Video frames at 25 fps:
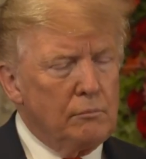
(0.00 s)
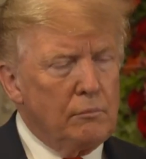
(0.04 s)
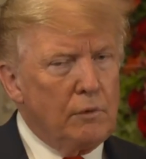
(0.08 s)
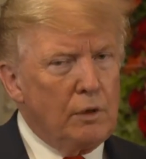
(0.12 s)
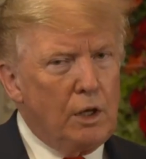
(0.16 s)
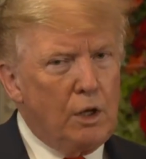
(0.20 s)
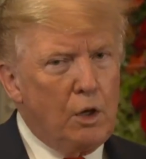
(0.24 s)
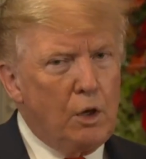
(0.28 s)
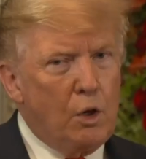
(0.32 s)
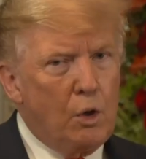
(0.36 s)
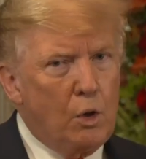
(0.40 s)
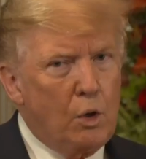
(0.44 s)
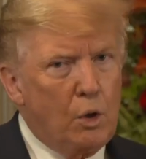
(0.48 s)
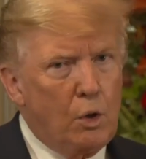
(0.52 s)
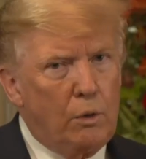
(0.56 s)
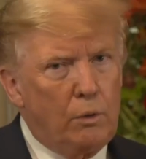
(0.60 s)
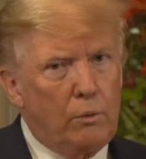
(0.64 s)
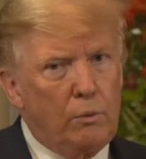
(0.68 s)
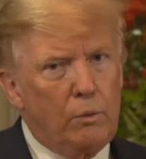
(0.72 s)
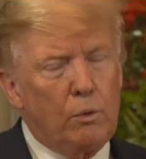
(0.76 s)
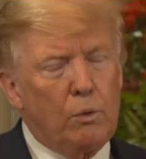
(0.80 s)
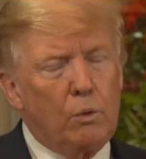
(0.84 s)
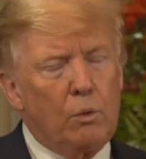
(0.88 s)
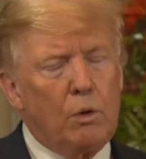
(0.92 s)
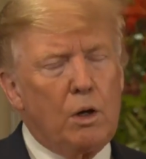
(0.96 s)
And what's the
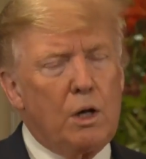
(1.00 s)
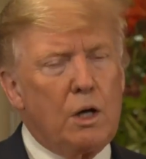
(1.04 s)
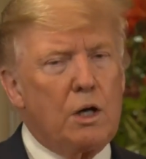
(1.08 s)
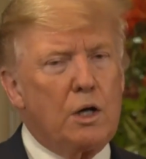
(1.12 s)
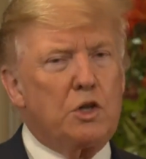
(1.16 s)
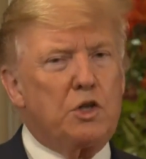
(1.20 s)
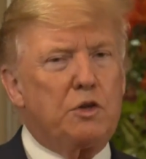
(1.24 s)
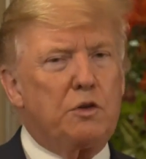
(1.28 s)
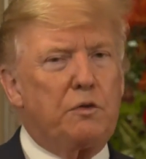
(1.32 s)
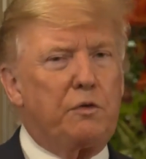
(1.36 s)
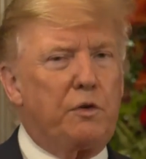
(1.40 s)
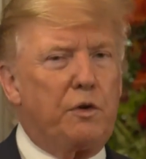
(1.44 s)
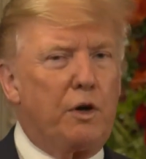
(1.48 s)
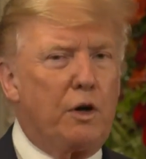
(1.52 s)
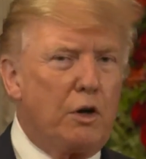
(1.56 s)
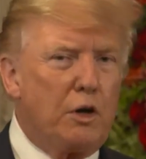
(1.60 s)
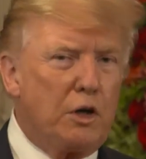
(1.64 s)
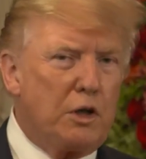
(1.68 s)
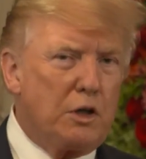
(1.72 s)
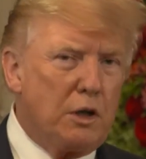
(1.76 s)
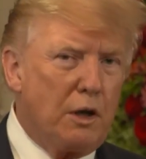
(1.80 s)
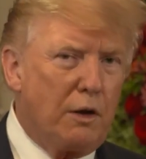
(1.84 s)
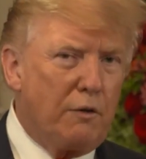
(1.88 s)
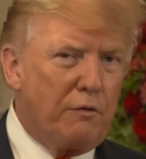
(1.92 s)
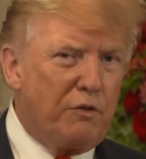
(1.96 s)
impact on the United States? It's a very
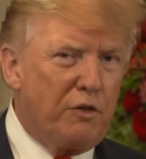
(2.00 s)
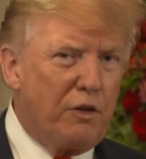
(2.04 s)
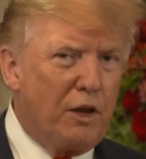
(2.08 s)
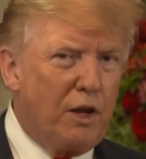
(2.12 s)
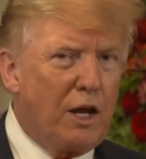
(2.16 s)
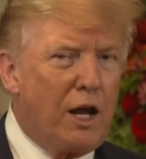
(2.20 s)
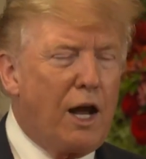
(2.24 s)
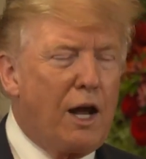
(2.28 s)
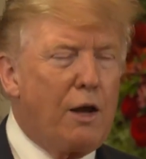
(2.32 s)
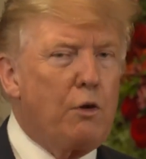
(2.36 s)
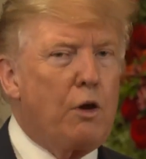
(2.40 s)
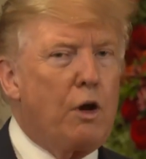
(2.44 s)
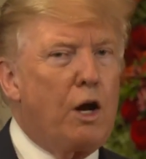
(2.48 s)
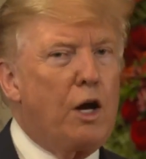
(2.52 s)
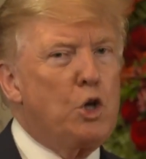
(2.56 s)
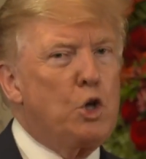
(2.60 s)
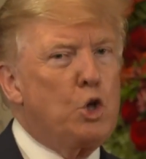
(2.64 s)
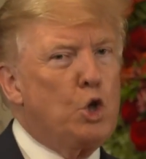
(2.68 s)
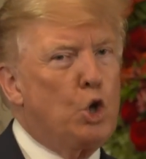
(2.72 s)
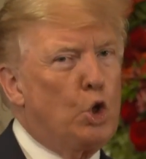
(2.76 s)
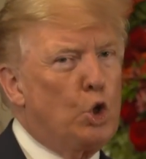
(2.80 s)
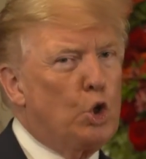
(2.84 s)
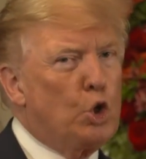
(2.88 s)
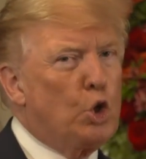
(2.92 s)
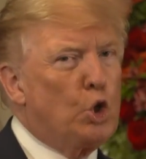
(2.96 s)
tough thing. I
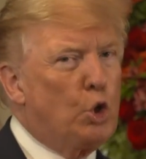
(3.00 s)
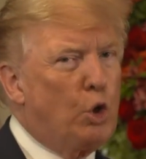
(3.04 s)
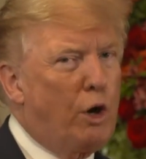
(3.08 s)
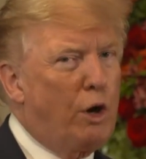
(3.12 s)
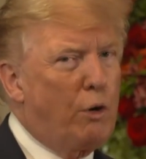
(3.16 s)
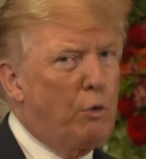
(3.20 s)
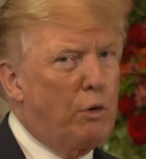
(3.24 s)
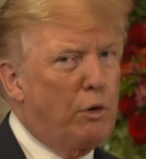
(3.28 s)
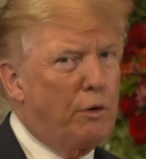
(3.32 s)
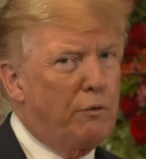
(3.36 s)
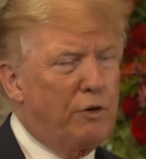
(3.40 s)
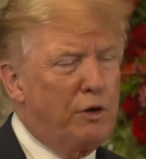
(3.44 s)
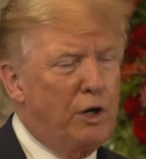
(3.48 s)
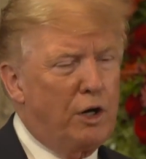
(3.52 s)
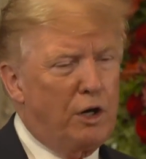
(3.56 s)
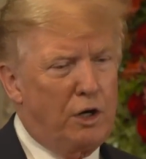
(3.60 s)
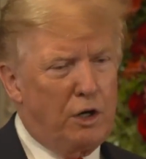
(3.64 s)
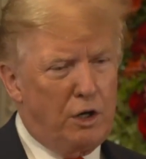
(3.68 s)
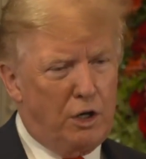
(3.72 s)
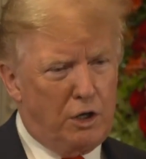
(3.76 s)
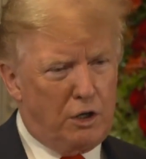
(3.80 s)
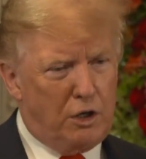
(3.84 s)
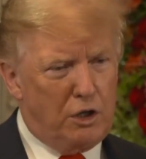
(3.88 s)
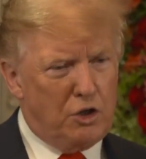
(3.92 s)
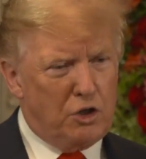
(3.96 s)
told her I would have done
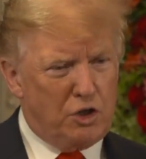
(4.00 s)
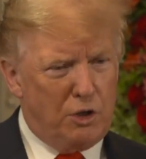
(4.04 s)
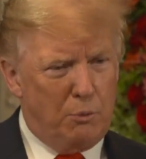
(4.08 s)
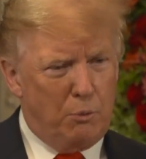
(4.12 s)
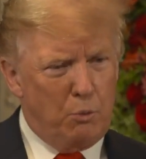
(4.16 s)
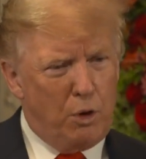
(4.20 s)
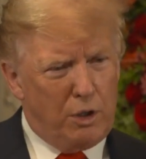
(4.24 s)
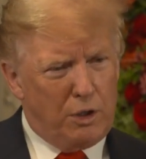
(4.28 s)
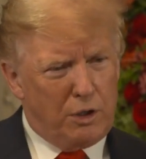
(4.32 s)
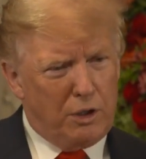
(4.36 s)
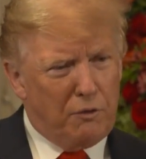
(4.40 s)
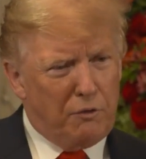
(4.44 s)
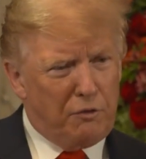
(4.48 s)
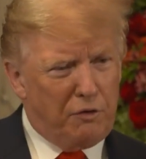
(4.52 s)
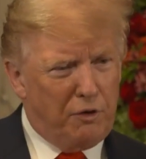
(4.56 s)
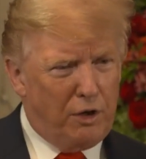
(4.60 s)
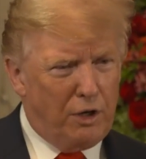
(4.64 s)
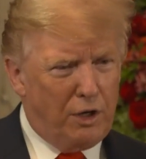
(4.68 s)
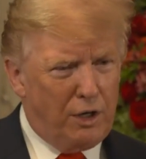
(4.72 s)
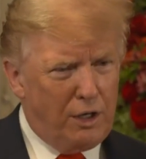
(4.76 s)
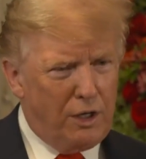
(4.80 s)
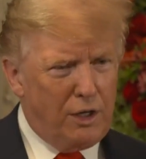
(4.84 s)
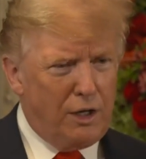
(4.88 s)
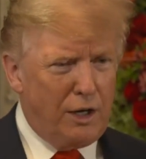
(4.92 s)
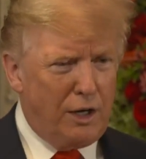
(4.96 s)
it somewhat
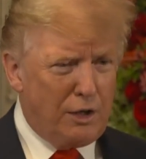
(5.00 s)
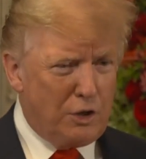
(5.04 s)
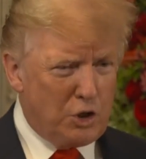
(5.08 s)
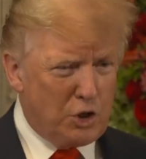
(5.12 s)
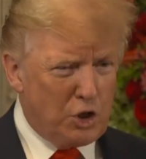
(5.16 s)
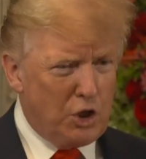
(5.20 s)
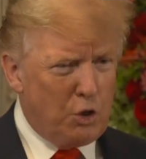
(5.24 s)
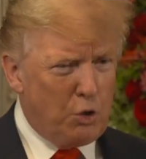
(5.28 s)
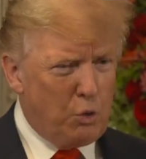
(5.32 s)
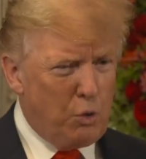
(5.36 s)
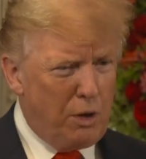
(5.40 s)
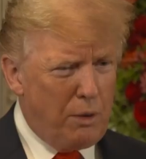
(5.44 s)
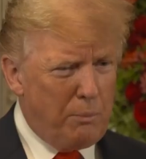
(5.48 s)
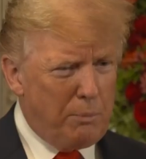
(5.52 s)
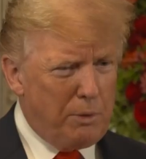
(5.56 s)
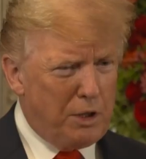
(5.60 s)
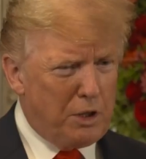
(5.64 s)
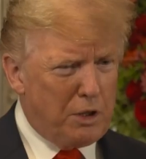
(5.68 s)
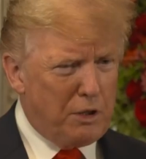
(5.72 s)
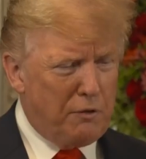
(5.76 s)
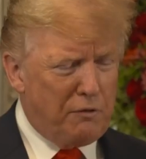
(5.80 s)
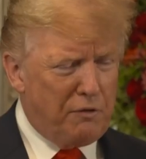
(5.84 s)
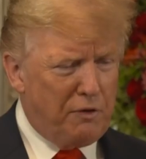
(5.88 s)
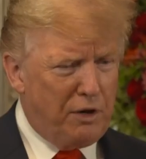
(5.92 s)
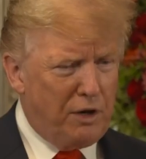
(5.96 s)
differently, actually quite a bit
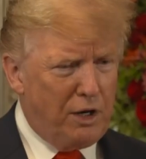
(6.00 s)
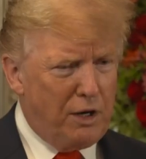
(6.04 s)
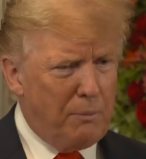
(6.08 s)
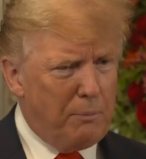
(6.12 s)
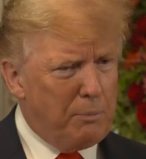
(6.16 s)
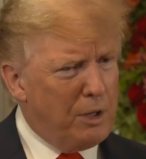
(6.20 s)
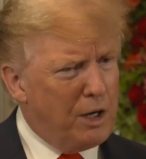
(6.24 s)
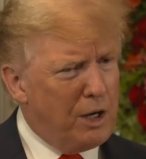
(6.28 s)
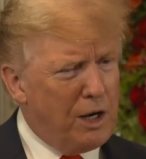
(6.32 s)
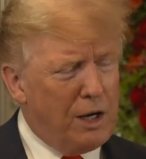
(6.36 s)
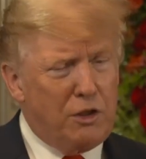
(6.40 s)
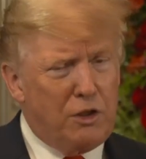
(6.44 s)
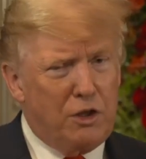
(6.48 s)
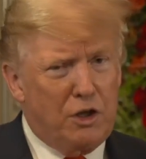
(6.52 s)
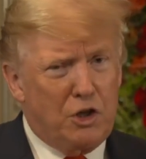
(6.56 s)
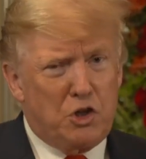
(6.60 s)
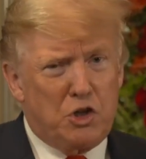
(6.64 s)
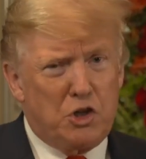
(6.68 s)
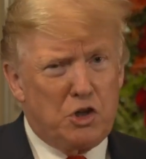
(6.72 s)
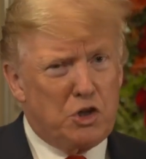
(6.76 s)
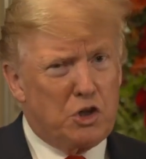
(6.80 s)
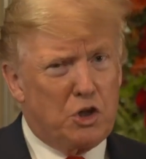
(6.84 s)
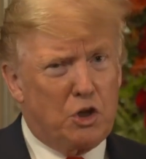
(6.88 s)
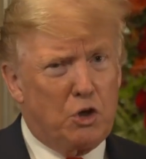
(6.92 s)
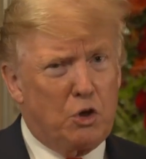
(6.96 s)
differently, but I think
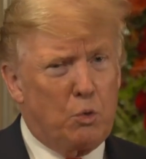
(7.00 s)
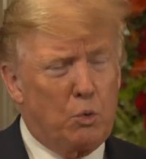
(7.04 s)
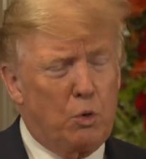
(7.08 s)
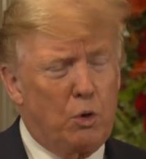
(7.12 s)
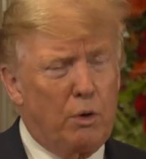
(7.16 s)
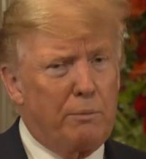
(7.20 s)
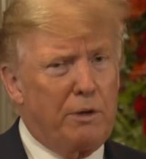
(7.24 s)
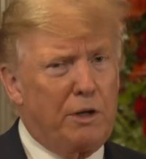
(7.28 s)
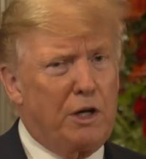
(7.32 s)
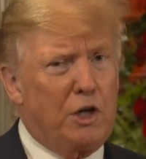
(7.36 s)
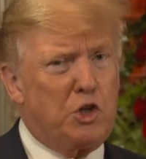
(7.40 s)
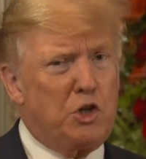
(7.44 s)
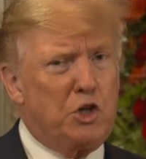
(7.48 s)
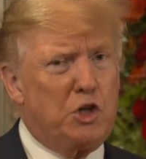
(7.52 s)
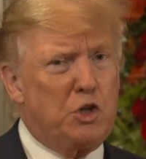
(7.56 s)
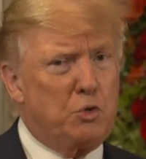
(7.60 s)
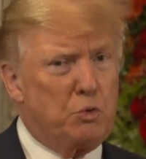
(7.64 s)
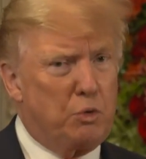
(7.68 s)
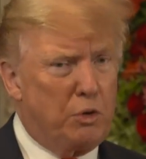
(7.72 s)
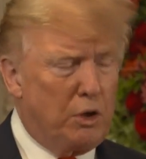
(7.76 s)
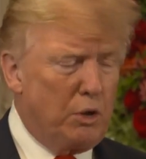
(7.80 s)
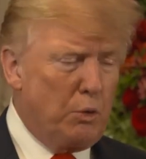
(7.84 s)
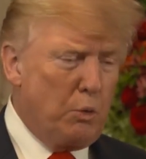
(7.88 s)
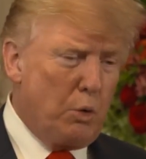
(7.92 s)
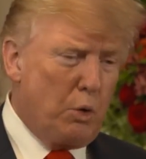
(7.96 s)
she's a good woman and she's
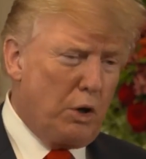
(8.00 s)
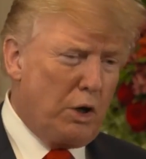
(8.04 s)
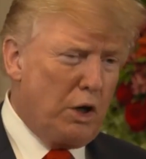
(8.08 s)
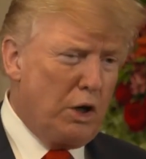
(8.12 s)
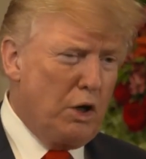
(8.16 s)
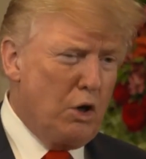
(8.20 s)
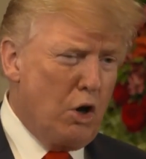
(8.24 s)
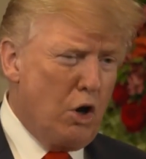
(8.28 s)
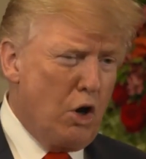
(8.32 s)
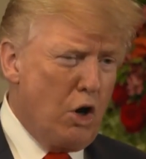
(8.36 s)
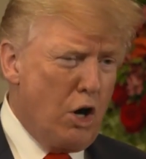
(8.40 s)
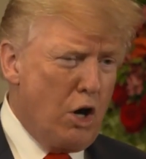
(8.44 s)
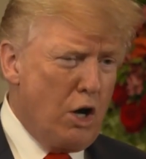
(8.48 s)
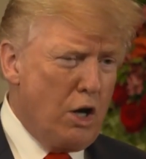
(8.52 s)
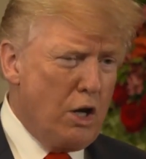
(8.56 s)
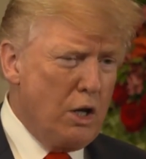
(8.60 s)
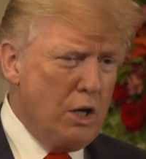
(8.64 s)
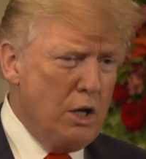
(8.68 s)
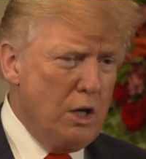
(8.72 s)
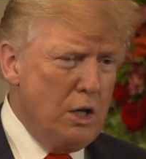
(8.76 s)
really working hard.